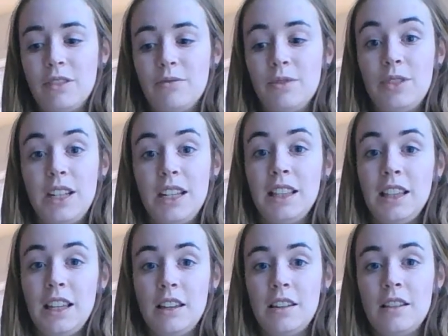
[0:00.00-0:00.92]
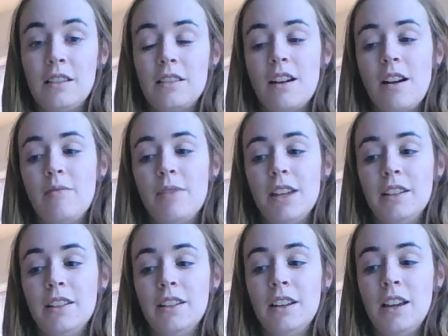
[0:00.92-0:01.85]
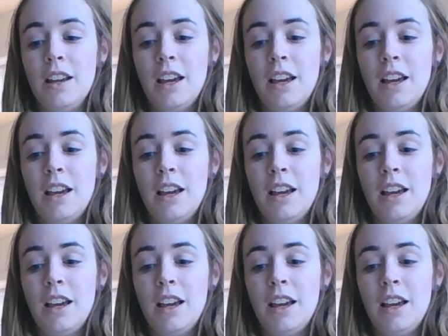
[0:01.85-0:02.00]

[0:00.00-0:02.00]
would routinely come in